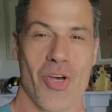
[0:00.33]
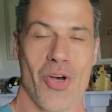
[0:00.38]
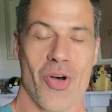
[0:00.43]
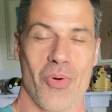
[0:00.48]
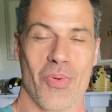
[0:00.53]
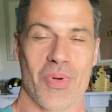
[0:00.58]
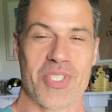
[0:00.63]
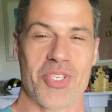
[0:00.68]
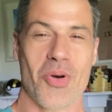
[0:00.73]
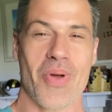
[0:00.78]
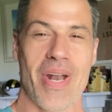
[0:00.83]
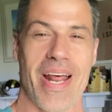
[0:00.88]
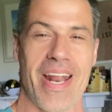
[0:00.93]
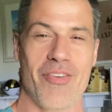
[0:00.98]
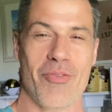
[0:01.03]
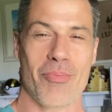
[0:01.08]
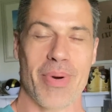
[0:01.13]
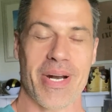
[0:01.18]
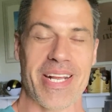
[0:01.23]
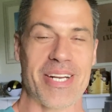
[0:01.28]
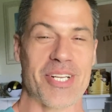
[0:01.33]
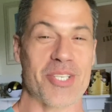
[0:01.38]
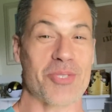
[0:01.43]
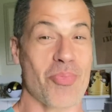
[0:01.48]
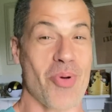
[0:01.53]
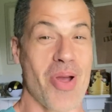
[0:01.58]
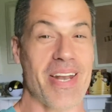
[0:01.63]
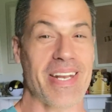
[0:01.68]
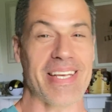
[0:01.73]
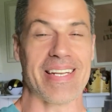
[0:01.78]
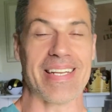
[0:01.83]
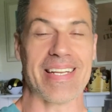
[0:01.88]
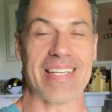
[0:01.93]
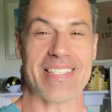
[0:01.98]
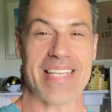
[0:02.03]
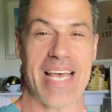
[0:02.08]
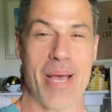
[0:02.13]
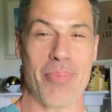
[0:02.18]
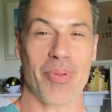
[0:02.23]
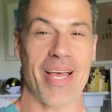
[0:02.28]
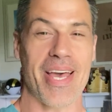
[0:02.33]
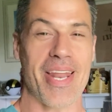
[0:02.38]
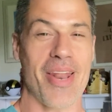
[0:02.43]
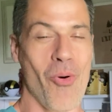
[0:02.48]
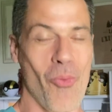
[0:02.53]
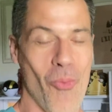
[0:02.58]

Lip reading: What's going on, everybody? It is Brendan, Dad Planet.